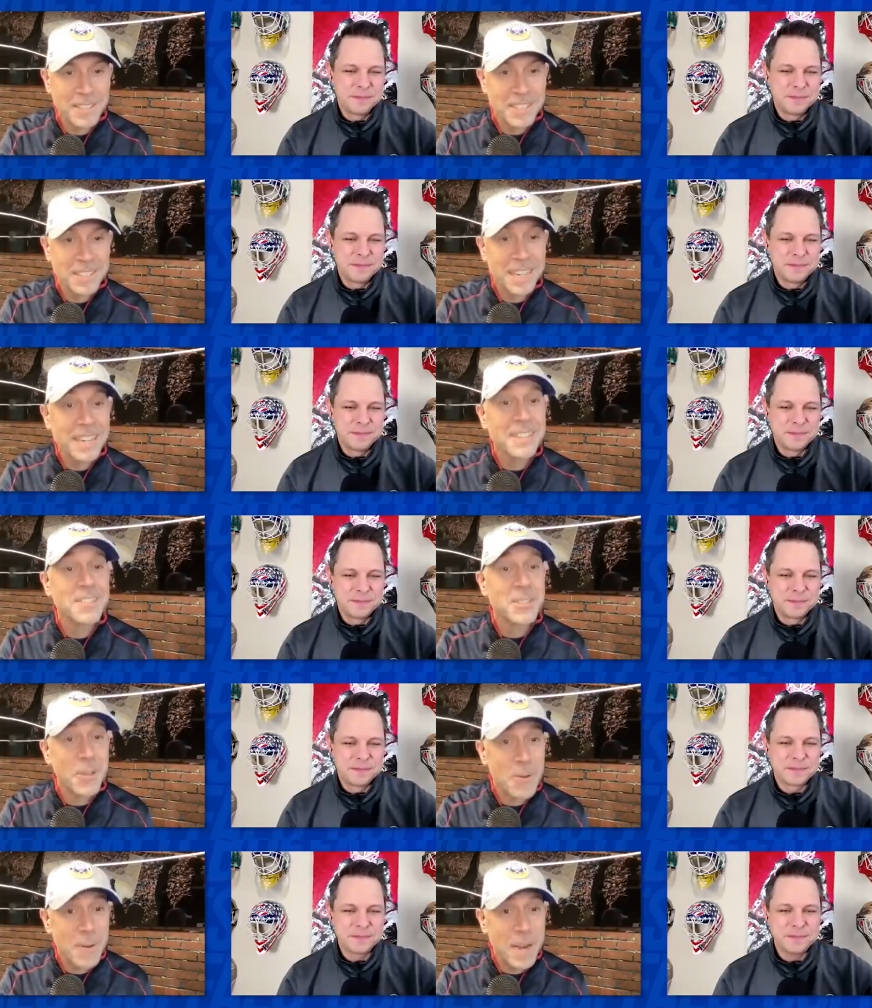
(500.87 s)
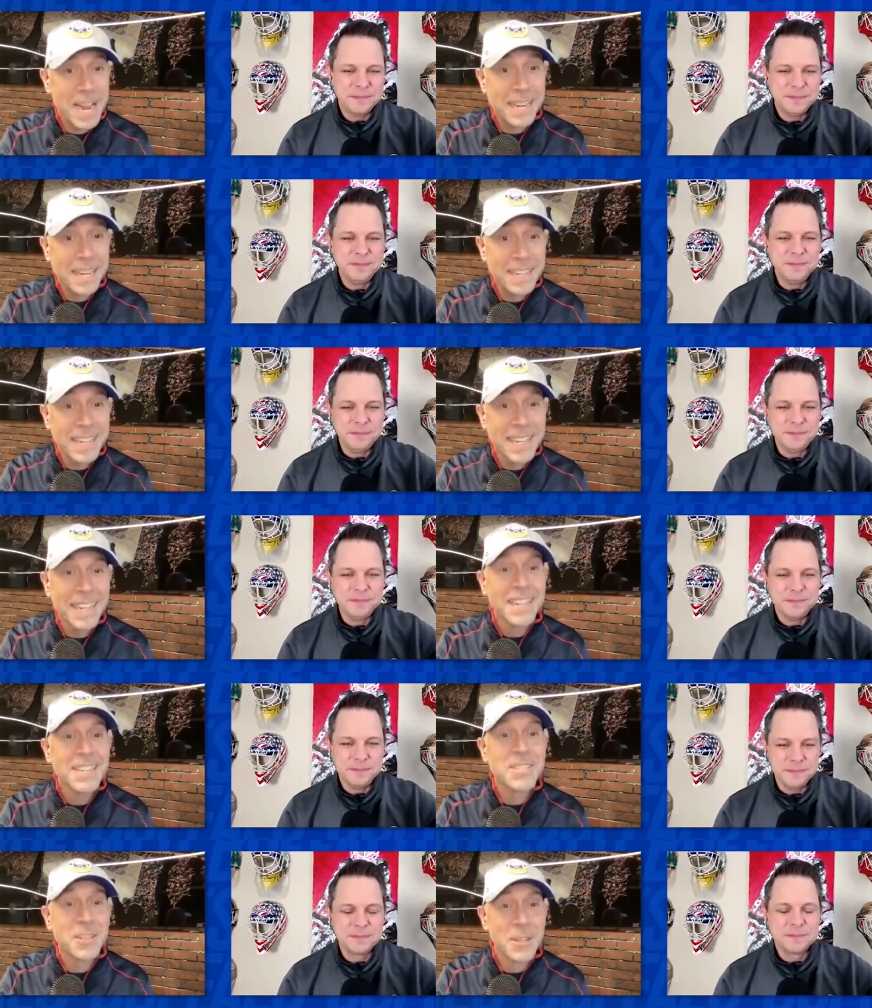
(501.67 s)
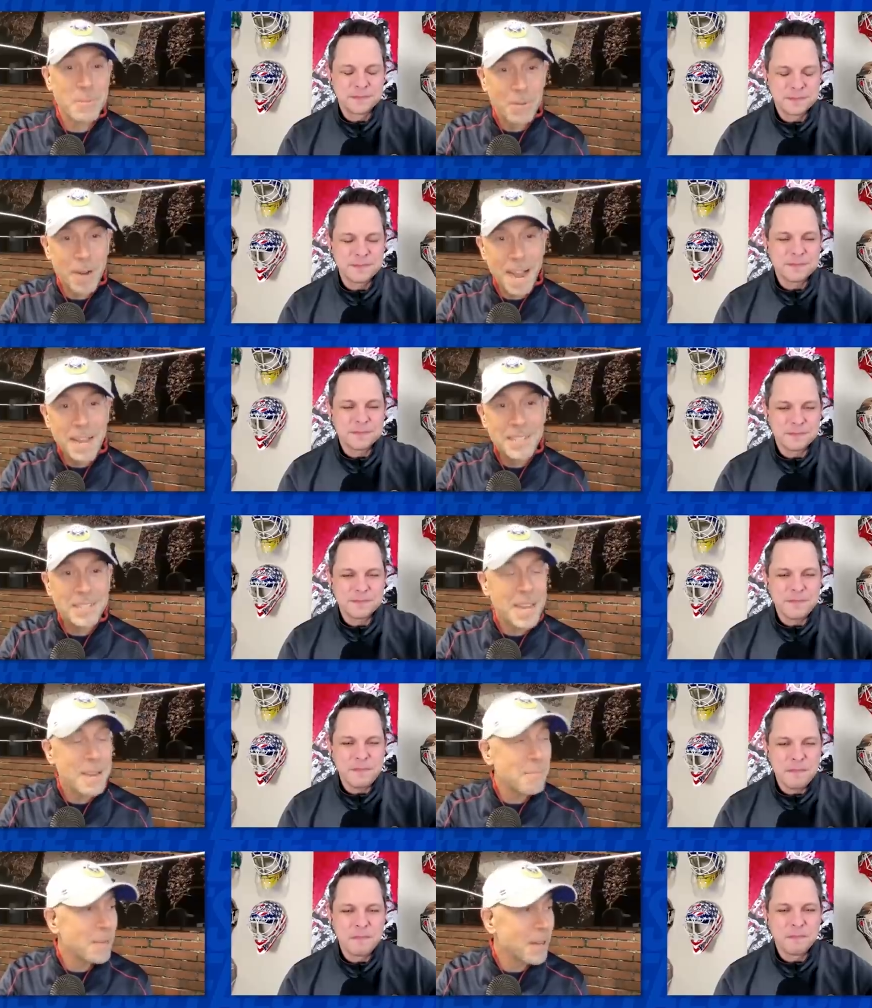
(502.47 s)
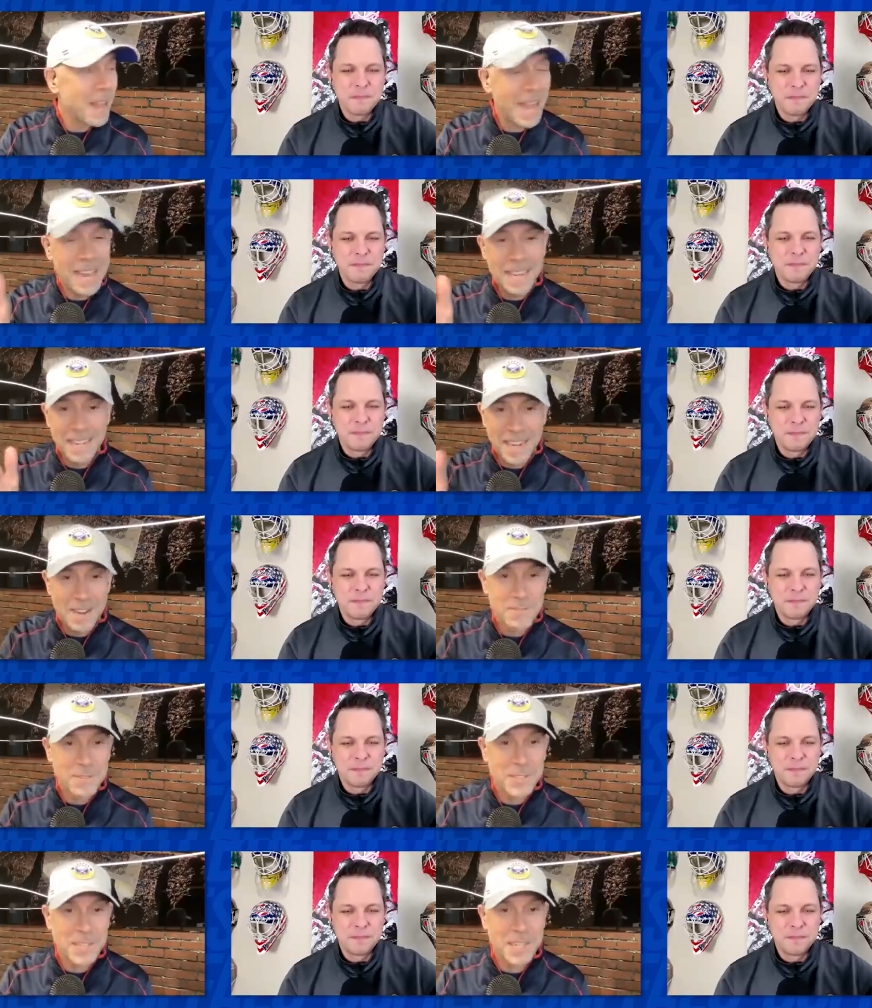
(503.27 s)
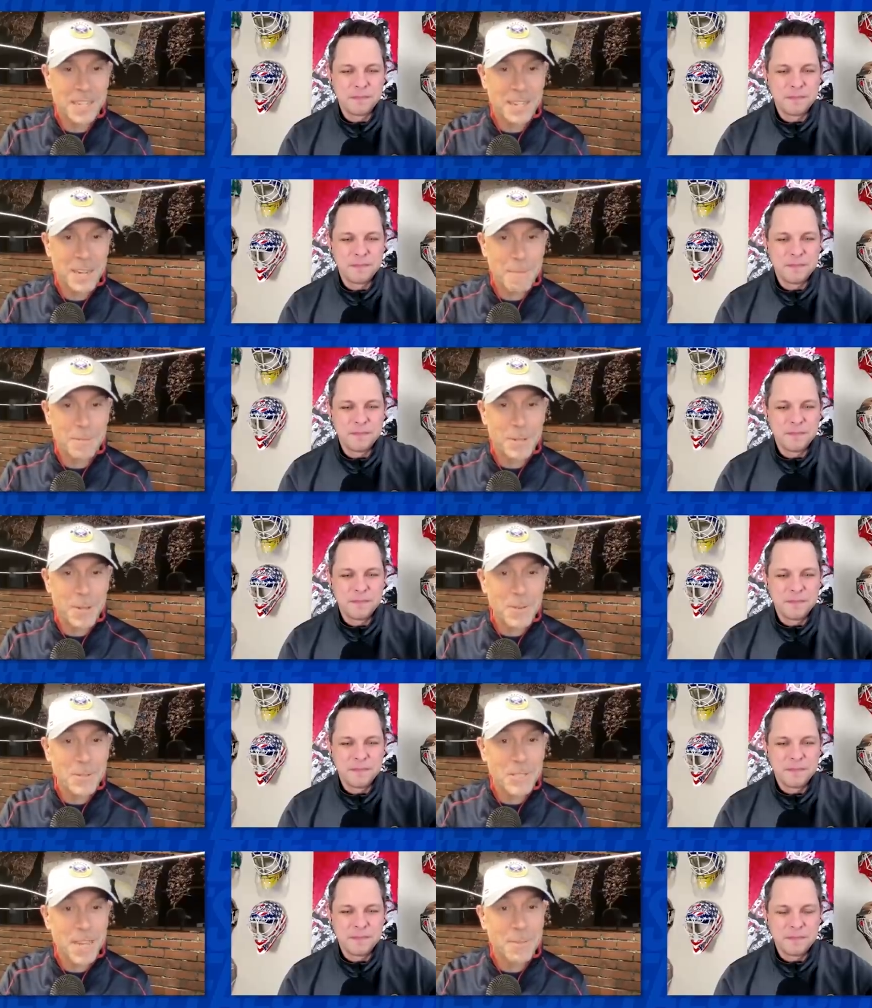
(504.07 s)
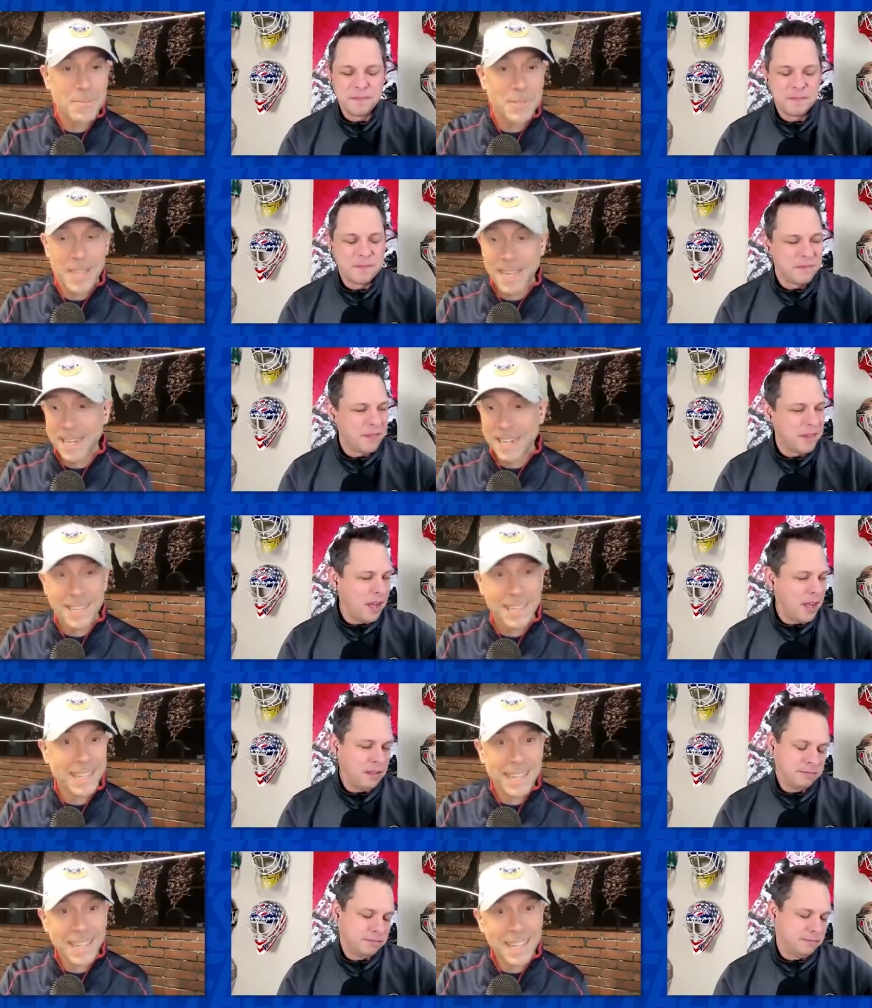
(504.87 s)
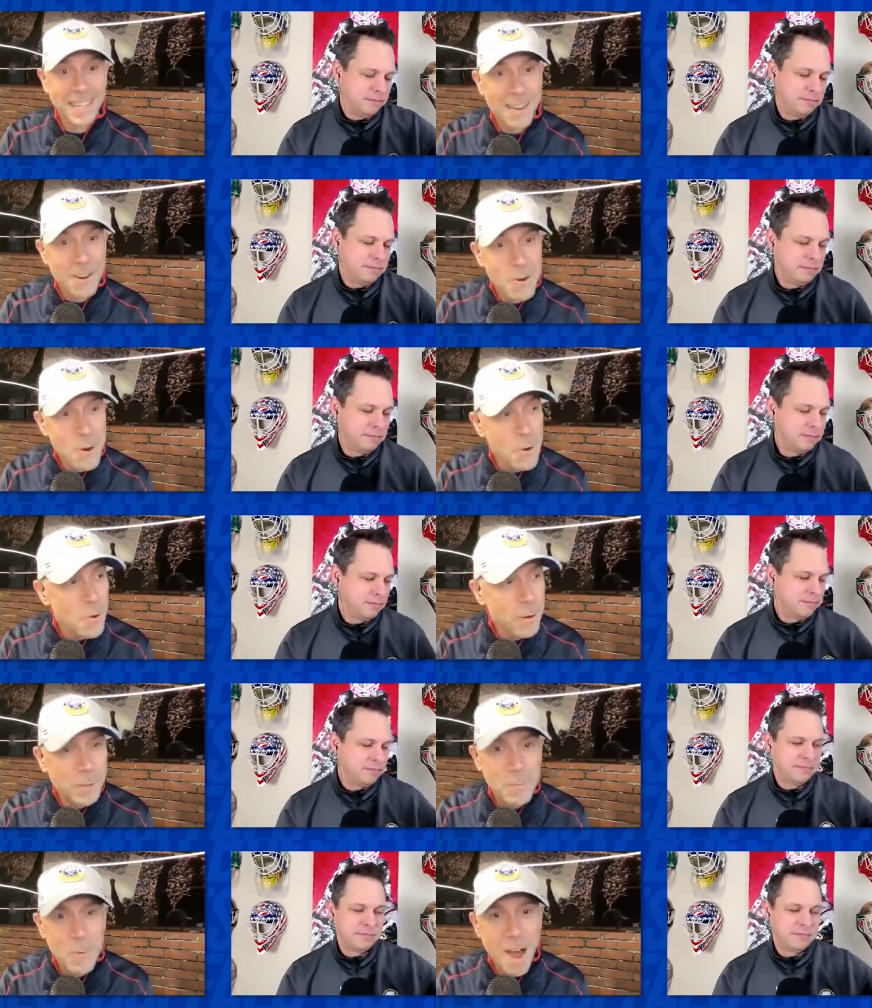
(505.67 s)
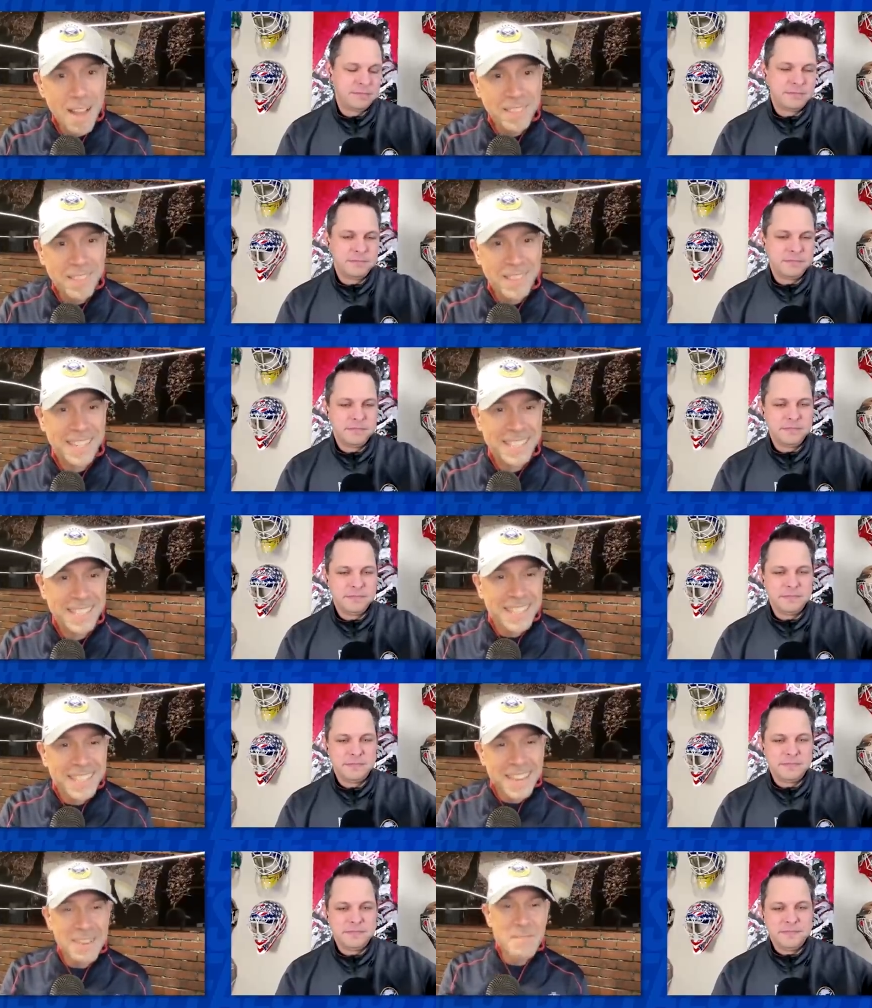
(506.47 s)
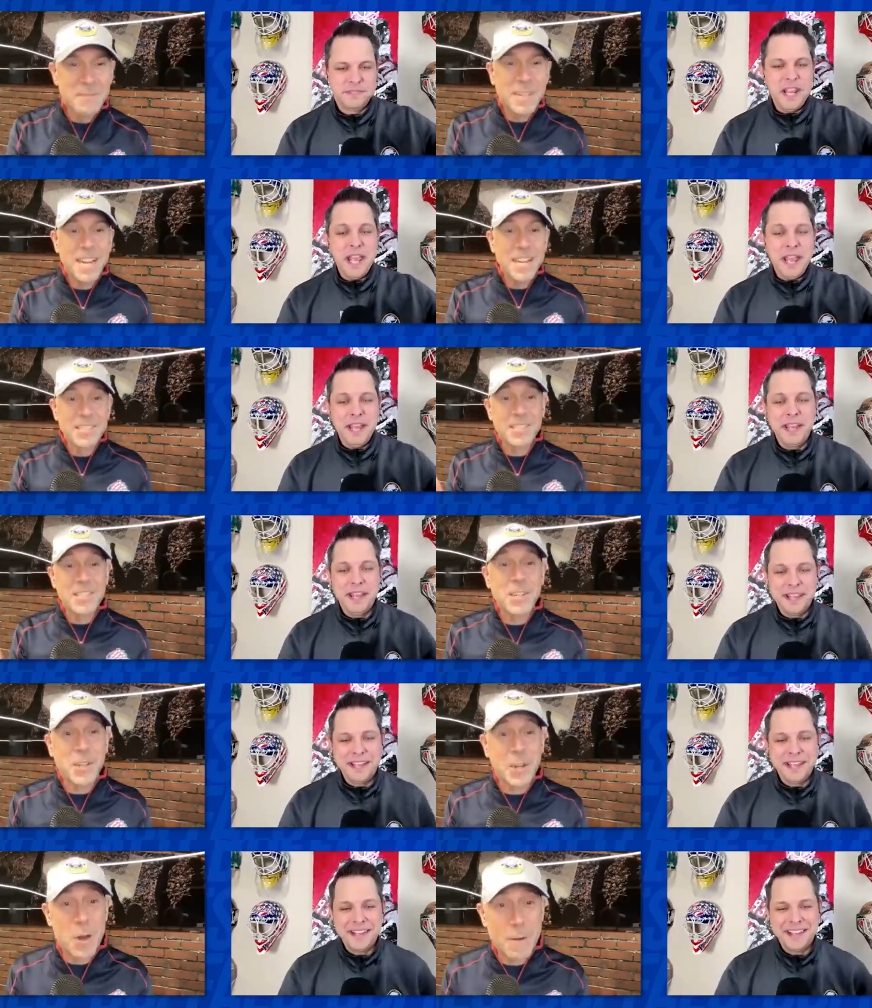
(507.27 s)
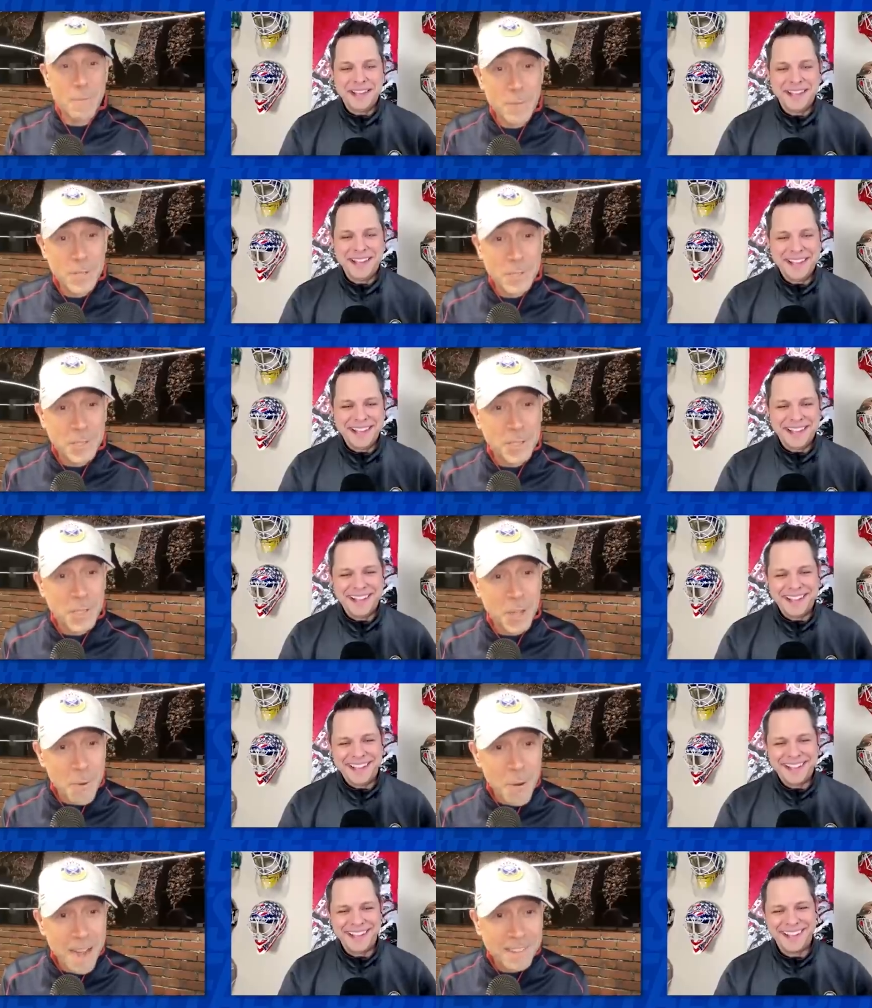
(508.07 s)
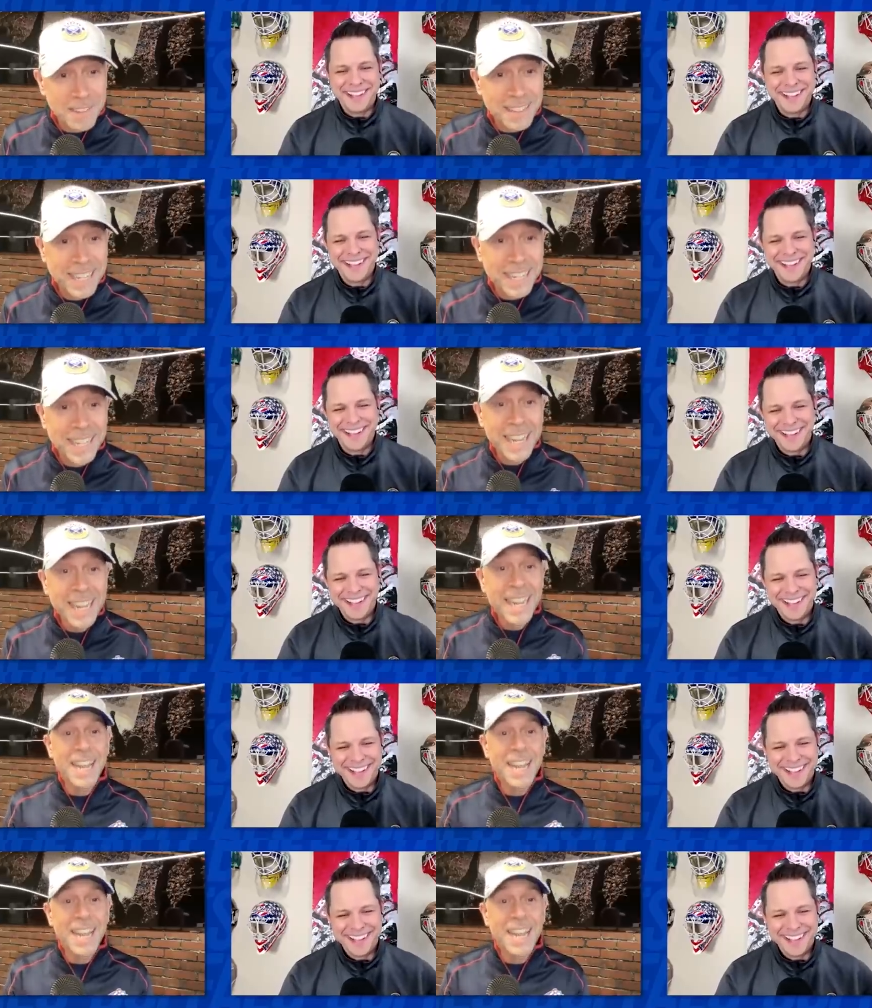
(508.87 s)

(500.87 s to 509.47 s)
Speaker 1: stick donated to the prize table. I had never seen it up close. I was like, who would want this? Because the curve was so ugly.